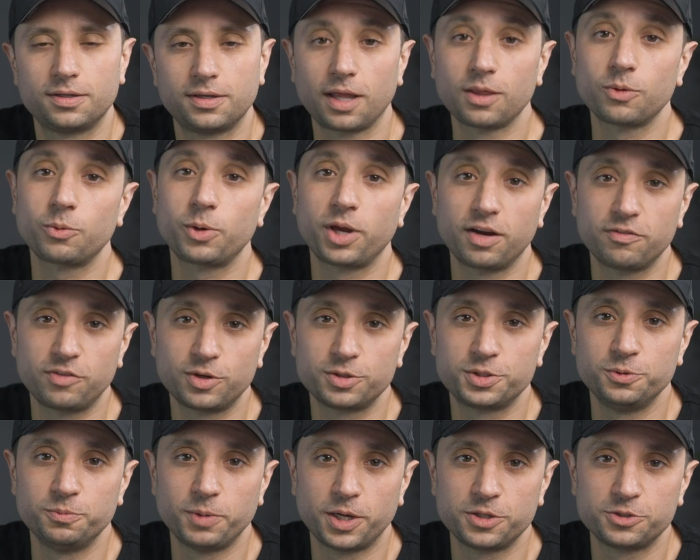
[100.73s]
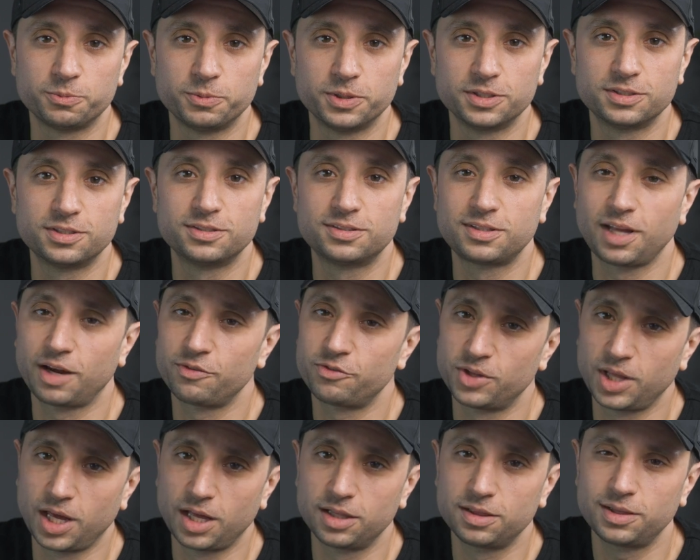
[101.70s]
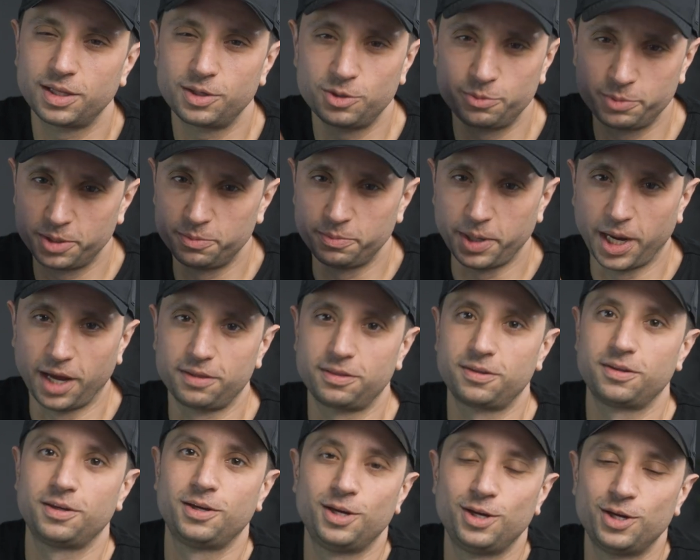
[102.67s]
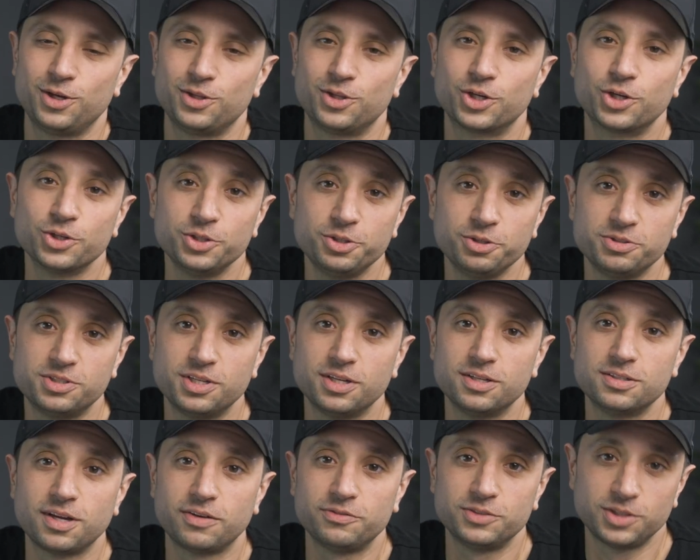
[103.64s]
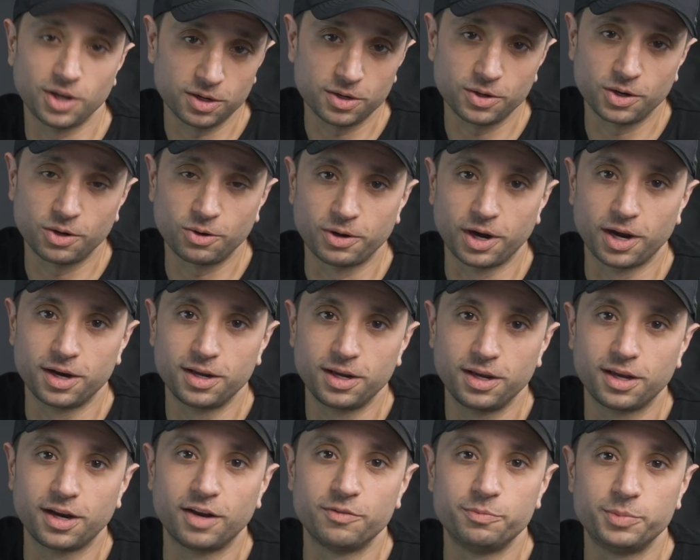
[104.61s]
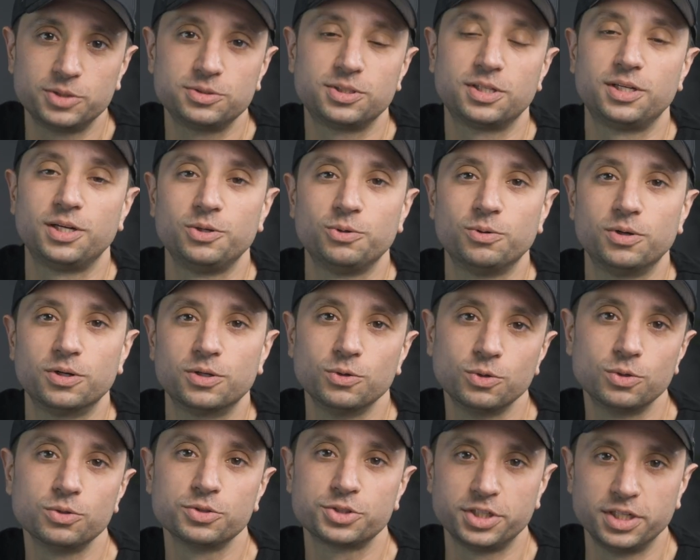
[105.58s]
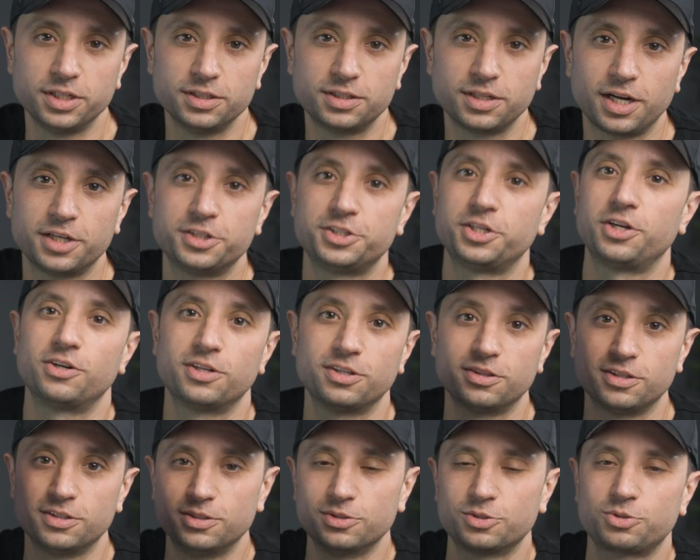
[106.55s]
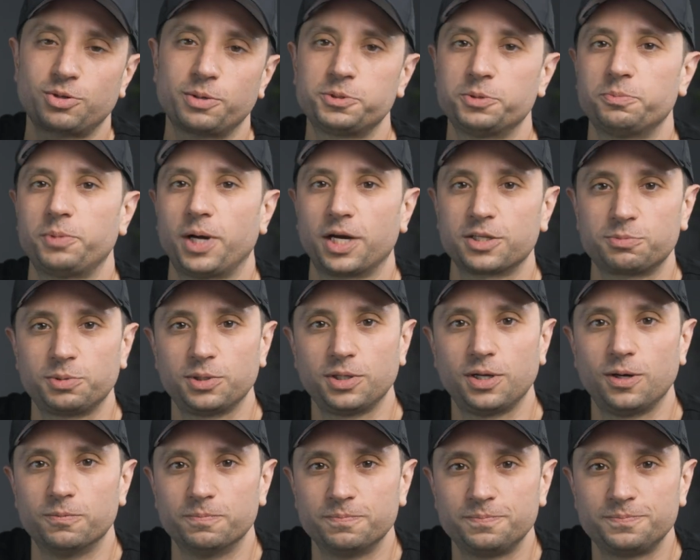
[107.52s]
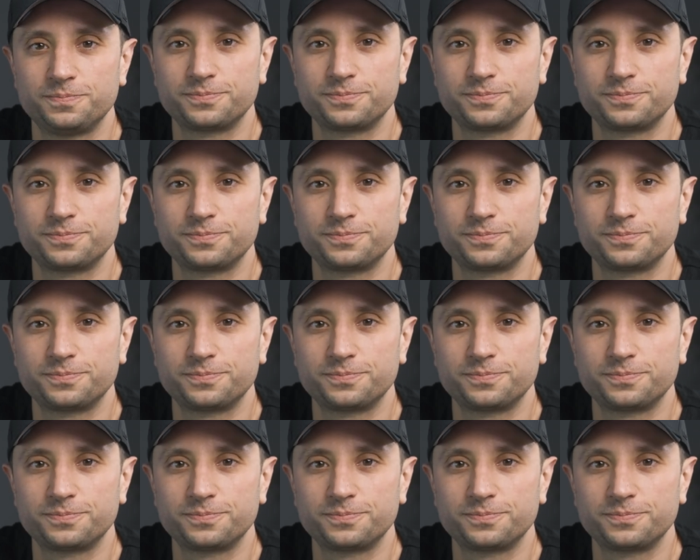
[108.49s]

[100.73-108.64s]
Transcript: Now that we have our two measurements, it's time for that little bit of math. The good news is I've done it already and I've built it into a Google Sheet that I shared in the description box below.